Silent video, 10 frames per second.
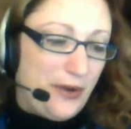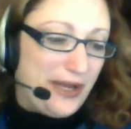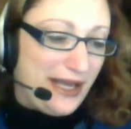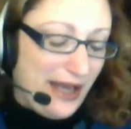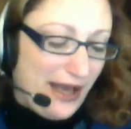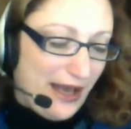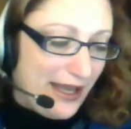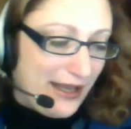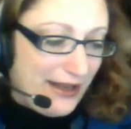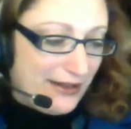Okay,
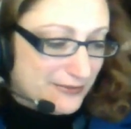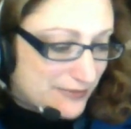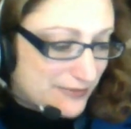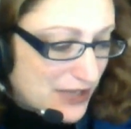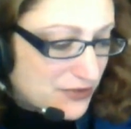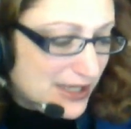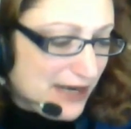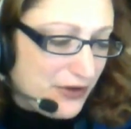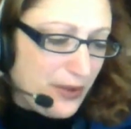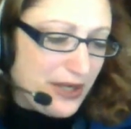Adrian, I have a